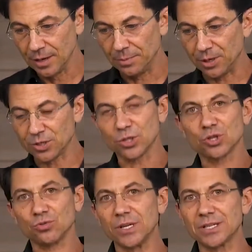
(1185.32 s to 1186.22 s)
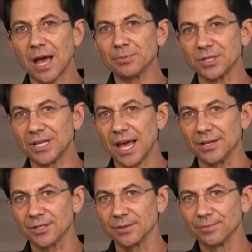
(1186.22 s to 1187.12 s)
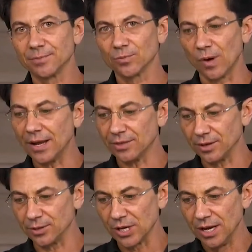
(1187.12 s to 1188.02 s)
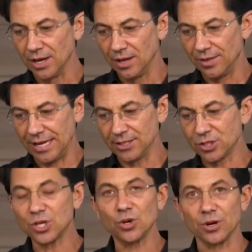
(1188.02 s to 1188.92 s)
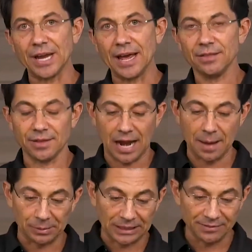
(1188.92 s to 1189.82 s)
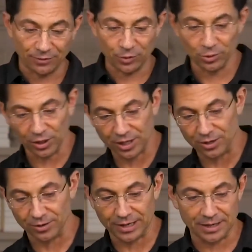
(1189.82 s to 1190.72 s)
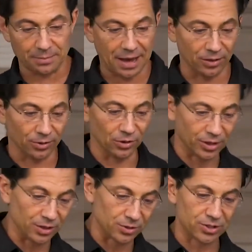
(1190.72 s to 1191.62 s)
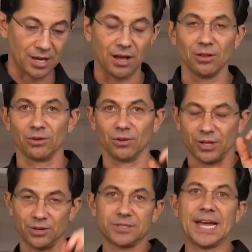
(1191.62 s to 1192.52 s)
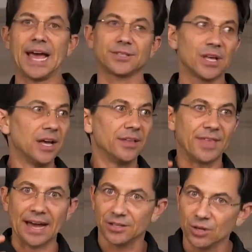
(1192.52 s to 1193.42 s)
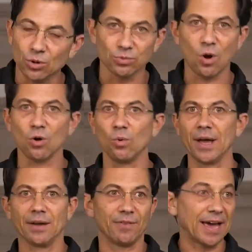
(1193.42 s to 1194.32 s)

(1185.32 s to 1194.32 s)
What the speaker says: Because there's 3 types of days, right? There's the insecure day that I believe if you look at your email or look at your cell or look at your text, that could go the wrong way.